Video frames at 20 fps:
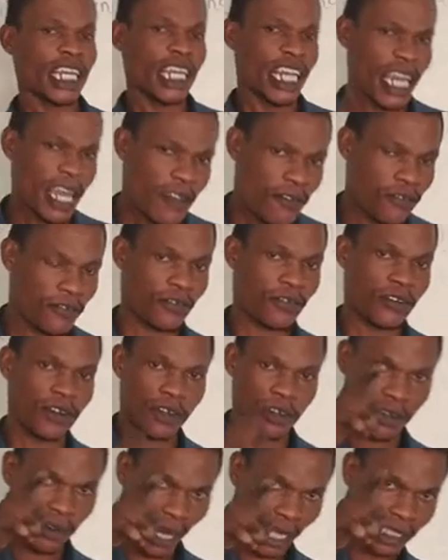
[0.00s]

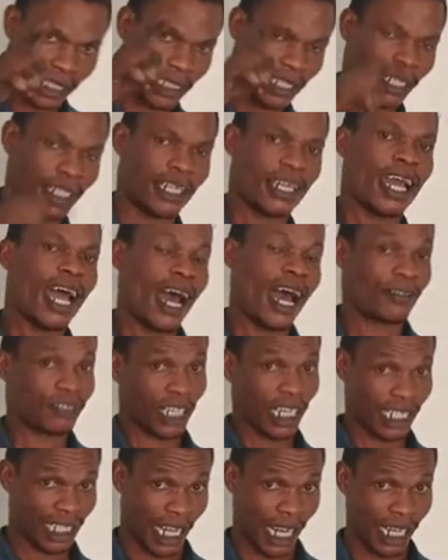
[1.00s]
If, write it there. I've
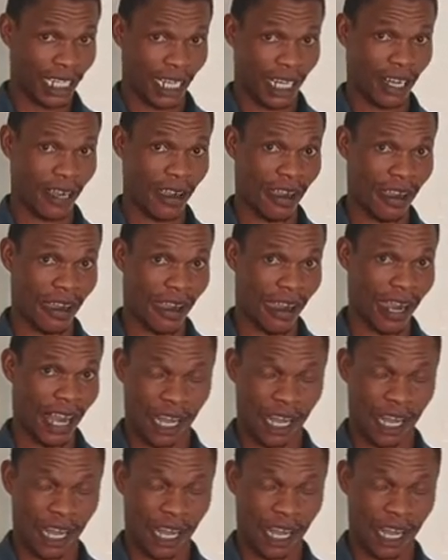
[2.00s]
said it earlier.